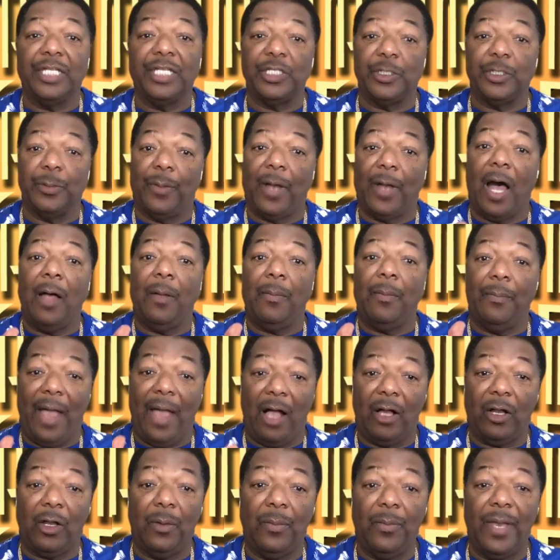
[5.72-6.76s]
It's about
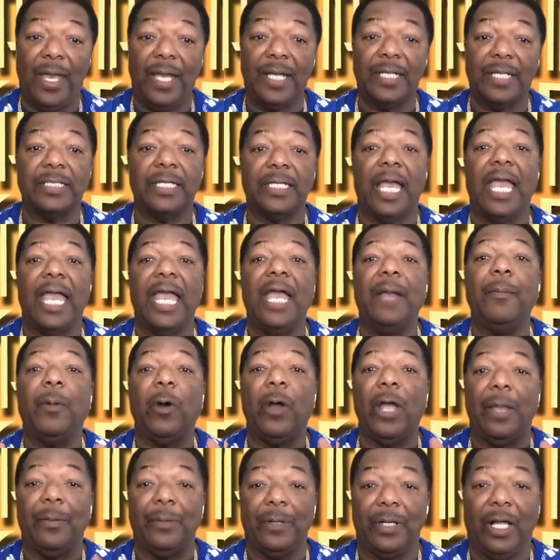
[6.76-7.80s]
Malcolm X and
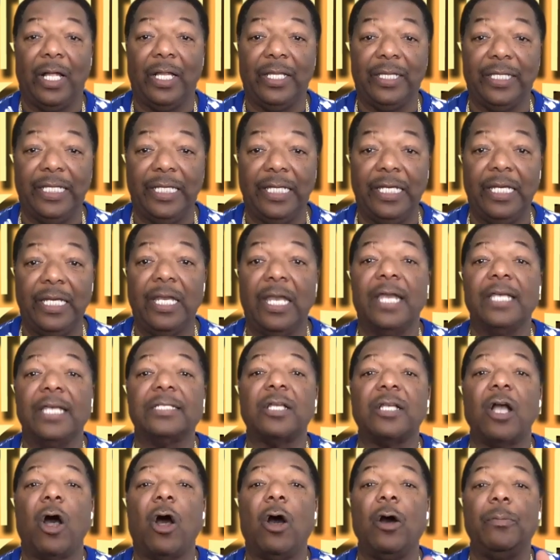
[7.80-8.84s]
Muhammad Ali.
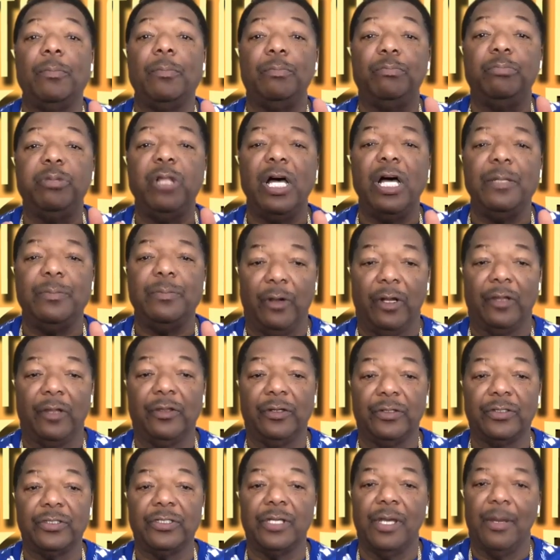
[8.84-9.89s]
It's called Blood
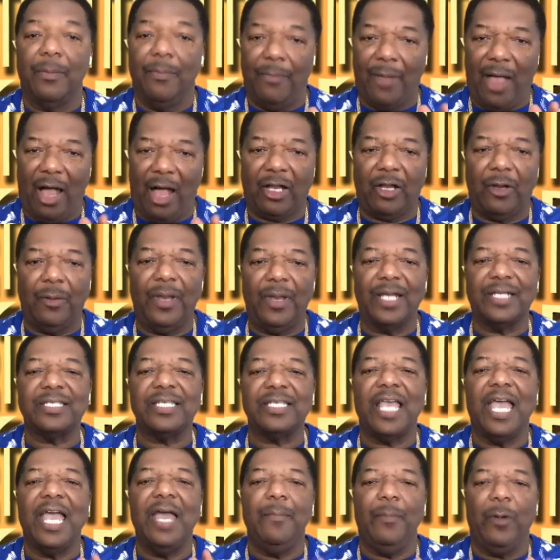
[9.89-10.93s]
Brothers, Malcolm
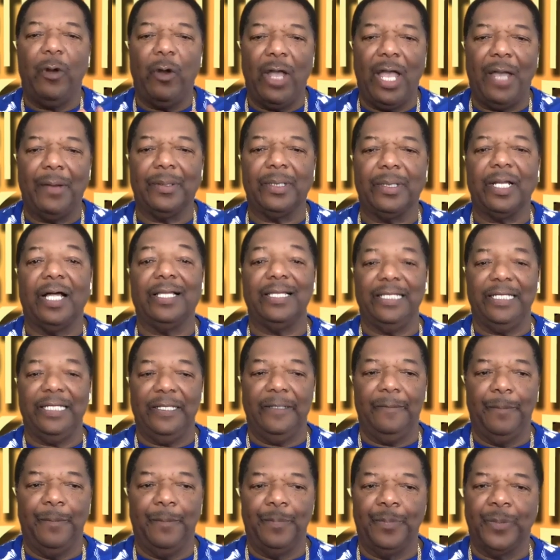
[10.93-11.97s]
X and Muhammad
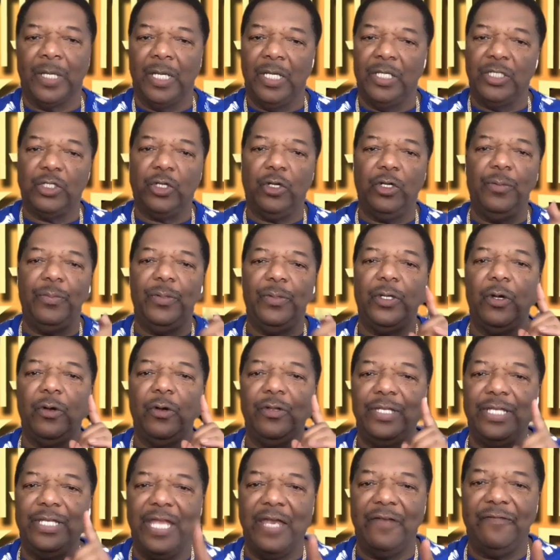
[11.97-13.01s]
Ali. It's going to be
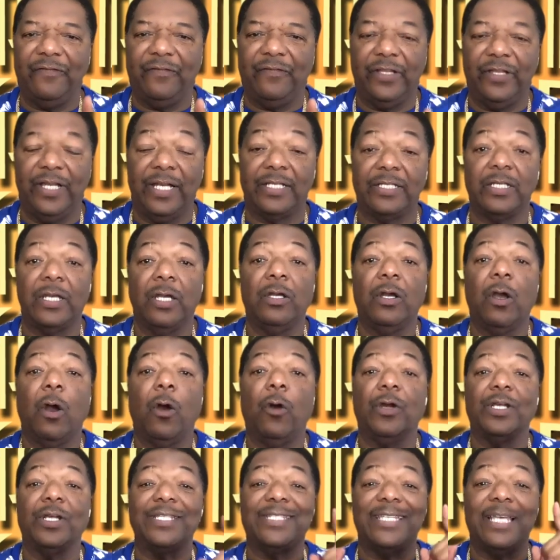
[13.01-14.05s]
on Netflix
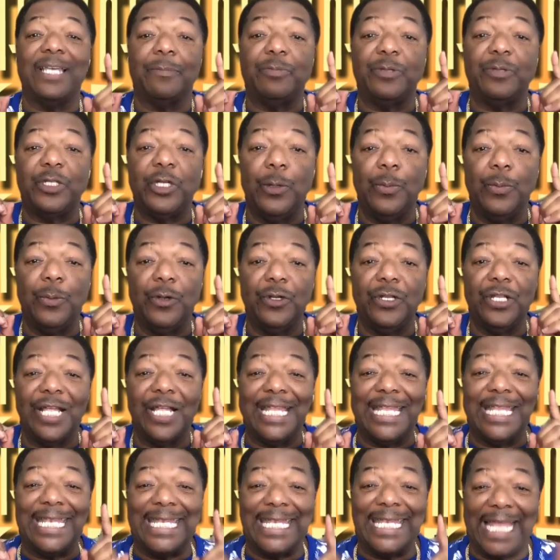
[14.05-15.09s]
on September
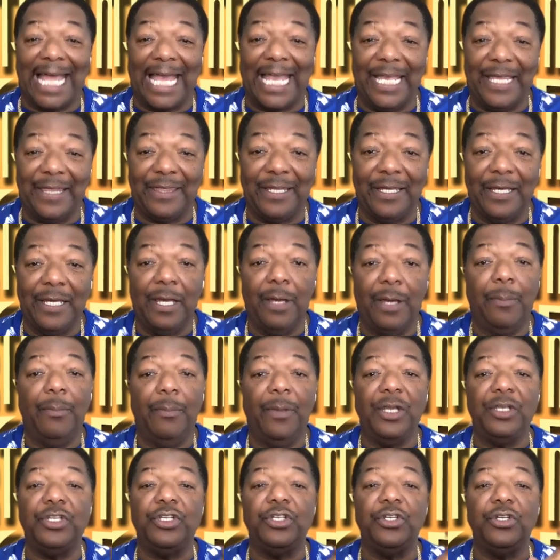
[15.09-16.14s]
the 9th.
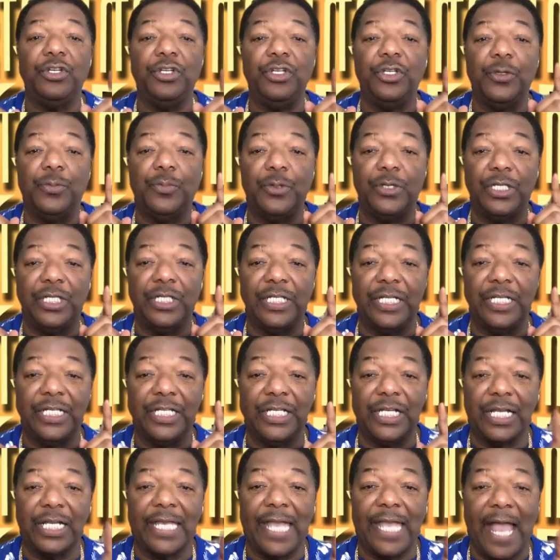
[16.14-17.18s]
Make sure you put it
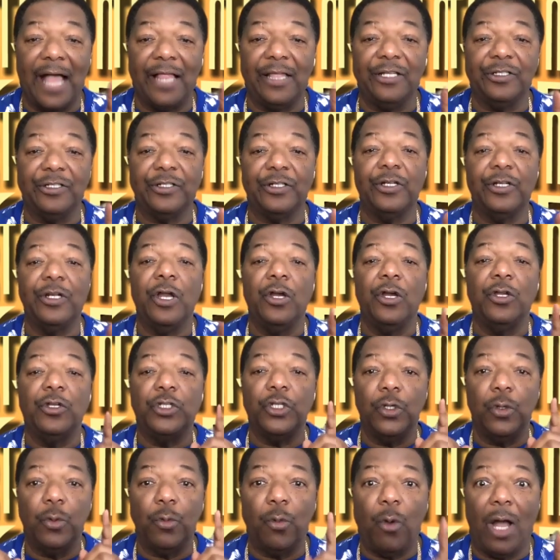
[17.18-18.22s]
in your calendar
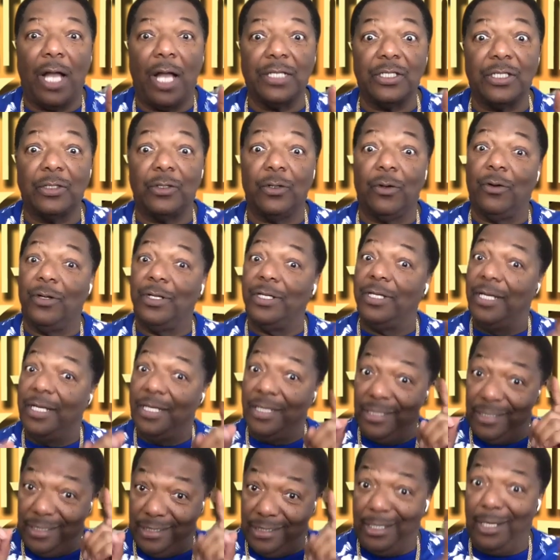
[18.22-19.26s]
to watch it on
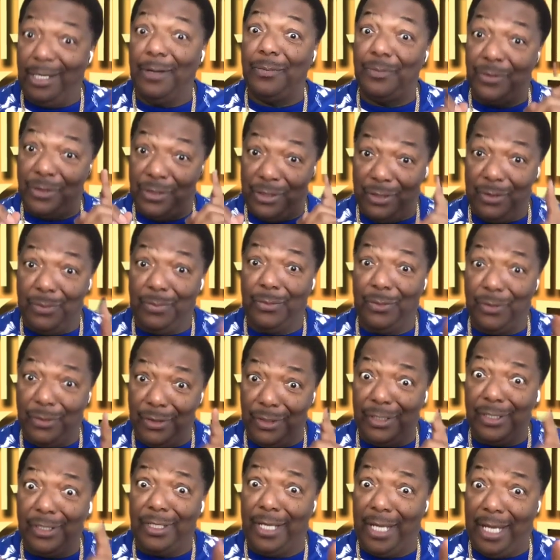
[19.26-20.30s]
September
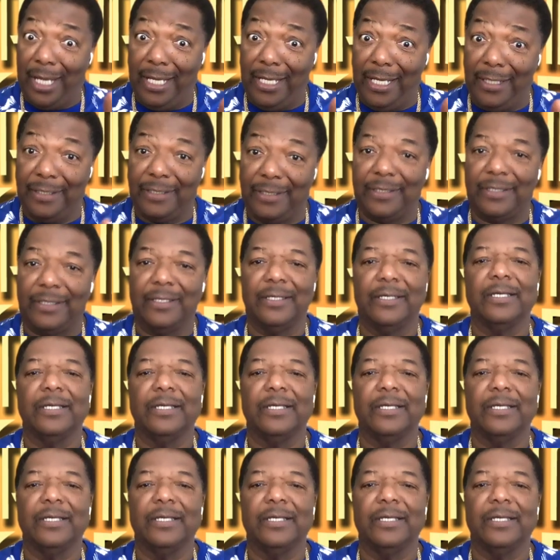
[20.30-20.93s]
the 9th.